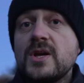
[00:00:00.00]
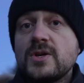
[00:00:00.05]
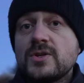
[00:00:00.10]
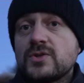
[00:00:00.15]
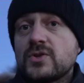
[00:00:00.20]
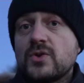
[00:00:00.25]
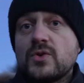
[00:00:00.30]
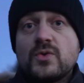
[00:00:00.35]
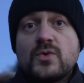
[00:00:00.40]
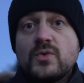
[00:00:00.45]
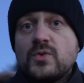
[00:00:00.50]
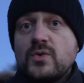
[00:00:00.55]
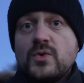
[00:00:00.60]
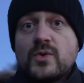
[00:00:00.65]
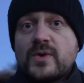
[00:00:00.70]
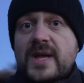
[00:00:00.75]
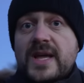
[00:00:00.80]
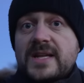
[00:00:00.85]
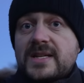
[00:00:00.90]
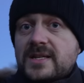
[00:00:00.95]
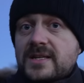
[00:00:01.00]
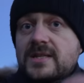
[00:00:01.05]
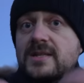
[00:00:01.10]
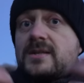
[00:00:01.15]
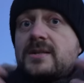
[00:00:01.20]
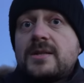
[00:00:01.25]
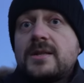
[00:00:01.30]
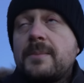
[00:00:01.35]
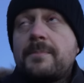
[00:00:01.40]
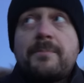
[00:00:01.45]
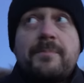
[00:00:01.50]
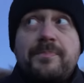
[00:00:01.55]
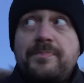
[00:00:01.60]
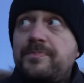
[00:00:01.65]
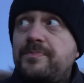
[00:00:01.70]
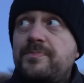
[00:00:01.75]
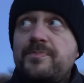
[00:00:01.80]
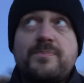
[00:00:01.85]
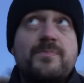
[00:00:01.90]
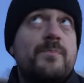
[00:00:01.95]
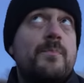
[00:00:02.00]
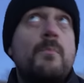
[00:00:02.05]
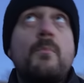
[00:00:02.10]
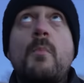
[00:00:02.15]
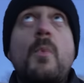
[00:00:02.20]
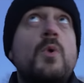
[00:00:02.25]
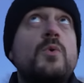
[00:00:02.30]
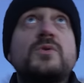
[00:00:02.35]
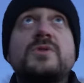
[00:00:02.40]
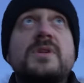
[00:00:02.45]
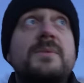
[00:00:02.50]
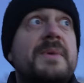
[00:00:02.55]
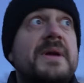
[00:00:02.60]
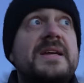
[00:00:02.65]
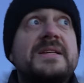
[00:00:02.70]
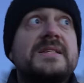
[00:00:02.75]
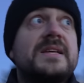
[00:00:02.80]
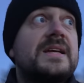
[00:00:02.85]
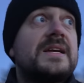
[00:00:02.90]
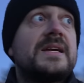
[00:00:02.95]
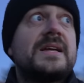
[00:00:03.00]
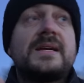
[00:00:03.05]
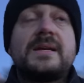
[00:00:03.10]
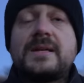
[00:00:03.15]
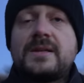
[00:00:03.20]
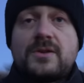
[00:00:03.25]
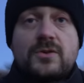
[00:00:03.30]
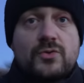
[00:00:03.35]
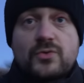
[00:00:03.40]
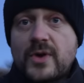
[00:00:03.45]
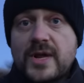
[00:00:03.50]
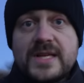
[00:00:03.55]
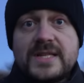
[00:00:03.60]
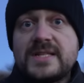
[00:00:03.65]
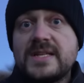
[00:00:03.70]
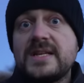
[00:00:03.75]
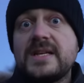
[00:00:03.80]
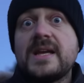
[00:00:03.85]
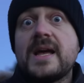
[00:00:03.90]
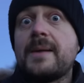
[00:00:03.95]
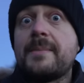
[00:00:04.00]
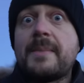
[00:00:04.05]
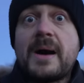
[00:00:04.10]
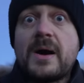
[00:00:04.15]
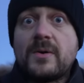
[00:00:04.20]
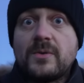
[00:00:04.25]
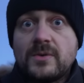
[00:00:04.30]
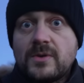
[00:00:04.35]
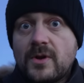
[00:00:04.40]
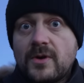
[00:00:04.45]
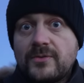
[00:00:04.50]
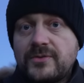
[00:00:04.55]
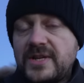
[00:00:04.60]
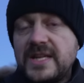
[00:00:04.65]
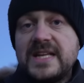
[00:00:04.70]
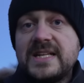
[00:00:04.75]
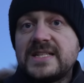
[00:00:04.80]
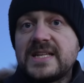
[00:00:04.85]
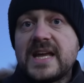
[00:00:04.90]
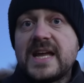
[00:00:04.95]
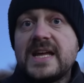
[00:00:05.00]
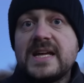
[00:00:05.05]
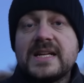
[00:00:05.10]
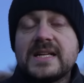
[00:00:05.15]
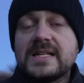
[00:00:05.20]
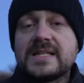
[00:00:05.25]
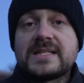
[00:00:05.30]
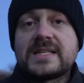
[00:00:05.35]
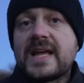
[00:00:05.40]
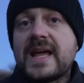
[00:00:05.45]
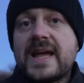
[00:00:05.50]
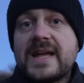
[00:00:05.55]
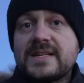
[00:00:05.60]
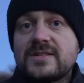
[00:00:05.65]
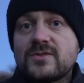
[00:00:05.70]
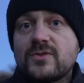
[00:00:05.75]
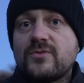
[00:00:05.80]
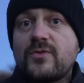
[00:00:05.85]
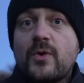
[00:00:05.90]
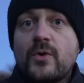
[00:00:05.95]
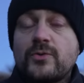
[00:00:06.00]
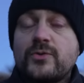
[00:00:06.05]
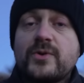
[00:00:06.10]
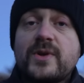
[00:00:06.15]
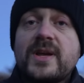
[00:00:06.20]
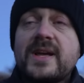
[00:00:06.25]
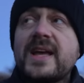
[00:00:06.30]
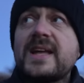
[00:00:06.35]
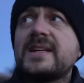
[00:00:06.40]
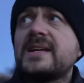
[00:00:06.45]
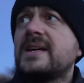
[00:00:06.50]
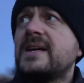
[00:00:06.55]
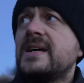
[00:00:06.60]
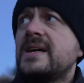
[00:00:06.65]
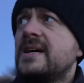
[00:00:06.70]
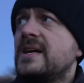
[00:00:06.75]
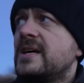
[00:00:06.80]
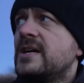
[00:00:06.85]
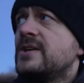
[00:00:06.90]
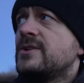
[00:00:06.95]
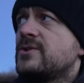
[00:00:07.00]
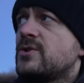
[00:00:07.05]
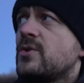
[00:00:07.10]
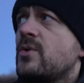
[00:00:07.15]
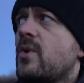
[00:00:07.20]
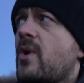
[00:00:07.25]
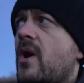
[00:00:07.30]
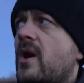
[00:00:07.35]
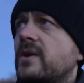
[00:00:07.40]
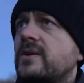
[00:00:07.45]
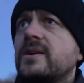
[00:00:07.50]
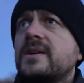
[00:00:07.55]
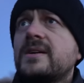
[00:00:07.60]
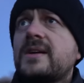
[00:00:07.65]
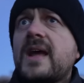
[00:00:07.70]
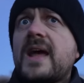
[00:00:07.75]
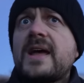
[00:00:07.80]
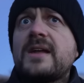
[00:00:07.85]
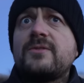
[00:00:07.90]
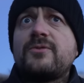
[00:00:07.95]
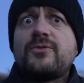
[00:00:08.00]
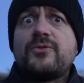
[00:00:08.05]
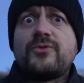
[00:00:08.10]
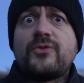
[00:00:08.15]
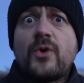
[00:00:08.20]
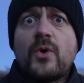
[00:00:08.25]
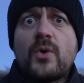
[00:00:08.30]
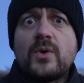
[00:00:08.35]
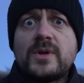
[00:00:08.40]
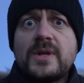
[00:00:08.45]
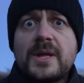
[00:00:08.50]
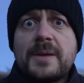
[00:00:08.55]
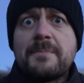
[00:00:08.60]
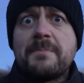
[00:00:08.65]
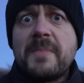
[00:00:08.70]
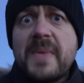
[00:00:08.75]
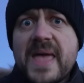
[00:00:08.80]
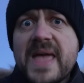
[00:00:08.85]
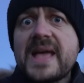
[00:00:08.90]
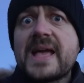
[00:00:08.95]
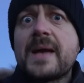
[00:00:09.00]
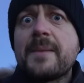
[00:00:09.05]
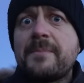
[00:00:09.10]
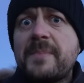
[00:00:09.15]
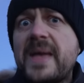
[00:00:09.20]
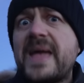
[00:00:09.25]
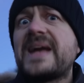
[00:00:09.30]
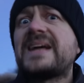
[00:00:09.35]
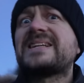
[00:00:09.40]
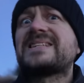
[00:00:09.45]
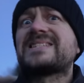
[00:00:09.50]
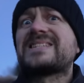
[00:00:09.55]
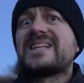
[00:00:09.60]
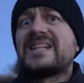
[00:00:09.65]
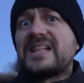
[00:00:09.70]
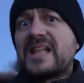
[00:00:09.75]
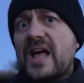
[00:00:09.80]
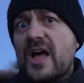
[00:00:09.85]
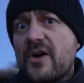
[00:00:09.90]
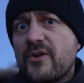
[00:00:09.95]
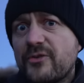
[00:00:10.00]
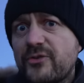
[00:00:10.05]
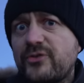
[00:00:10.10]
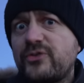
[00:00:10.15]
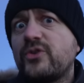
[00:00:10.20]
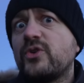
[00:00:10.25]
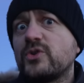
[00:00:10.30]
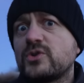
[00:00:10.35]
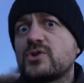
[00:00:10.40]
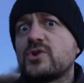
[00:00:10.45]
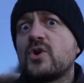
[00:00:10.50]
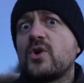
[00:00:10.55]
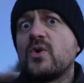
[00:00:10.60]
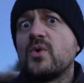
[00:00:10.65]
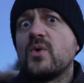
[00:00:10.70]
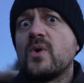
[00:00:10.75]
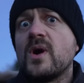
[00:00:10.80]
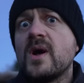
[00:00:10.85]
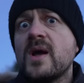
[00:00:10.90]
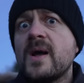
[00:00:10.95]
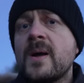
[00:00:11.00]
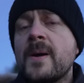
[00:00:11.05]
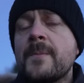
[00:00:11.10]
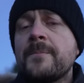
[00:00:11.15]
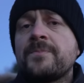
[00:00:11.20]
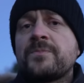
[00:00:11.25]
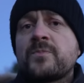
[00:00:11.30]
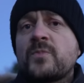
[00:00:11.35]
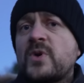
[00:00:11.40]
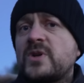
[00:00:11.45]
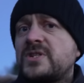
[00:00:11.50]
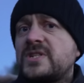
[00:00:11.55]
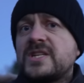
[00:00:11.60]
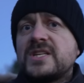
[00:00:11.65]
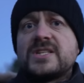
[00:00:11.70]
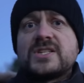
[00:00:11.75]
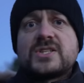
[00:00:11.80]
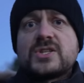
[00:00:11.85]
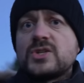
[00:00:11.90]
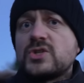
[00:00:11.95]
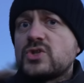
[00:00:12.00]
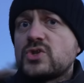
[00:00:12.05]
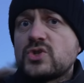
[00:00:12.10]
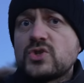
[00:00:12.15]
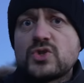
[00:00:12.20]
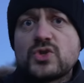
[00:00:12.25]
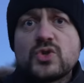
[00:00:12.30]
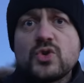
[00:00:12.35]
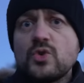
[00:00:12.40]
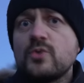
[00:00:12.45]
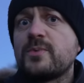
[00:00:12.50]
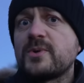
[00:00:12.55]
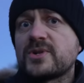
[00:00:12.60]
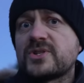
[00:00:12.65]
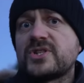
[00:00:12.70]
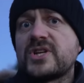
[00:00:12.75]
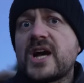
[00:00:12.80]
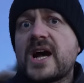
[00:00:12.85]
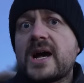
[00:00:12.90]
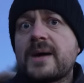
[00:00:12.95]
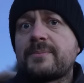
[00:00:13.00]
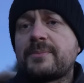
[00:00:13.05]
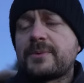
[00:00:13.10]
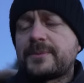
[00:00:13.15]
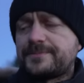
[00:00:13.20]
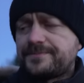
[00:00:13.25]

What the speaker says: So you get the most amazing, crazy amount of details and so forth. You can get a 240 megapixel photo, which is super sharp.